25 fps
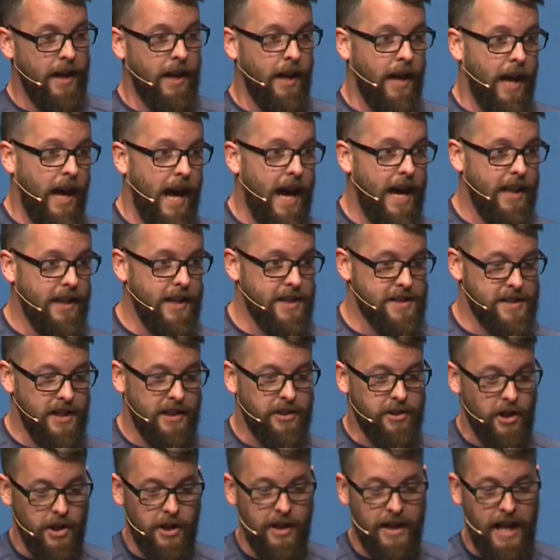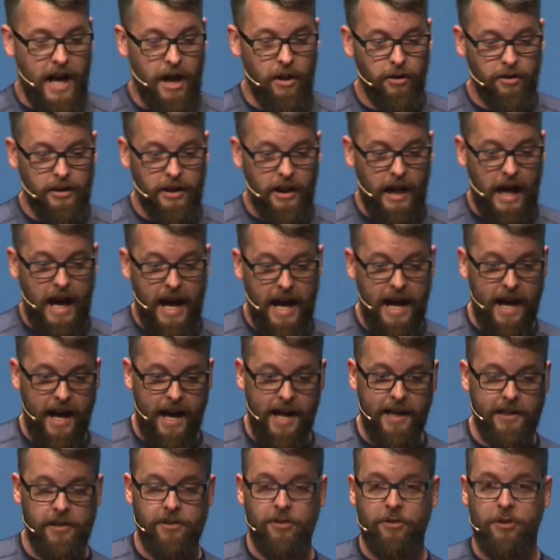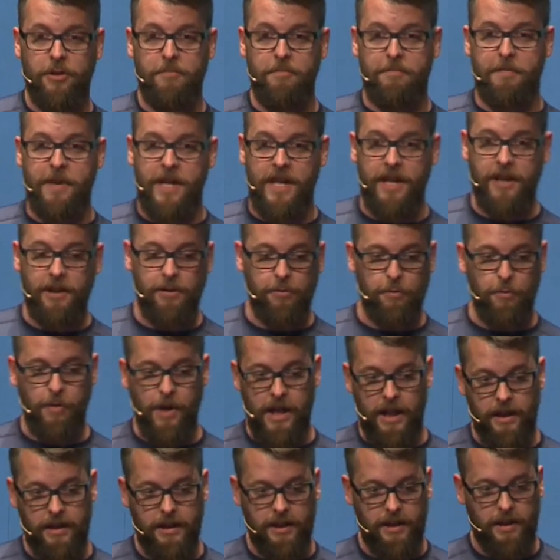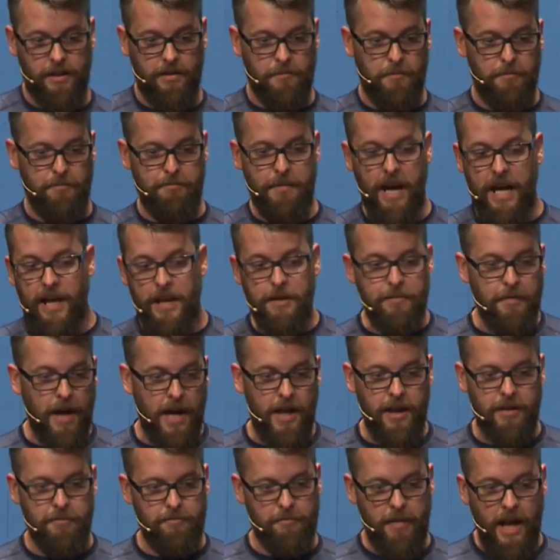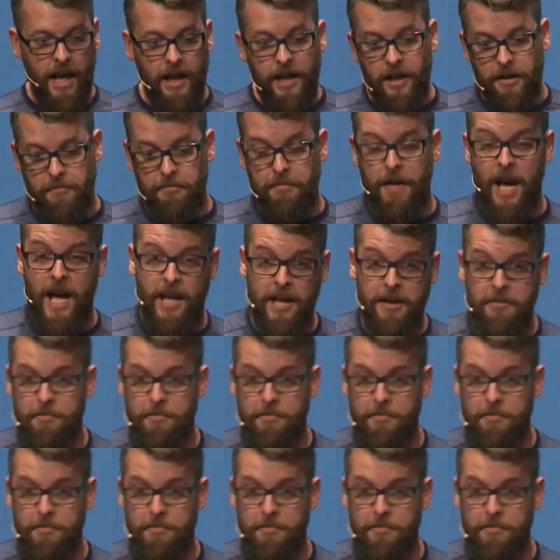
And as it turned out, I had to compete with many, many, many, many,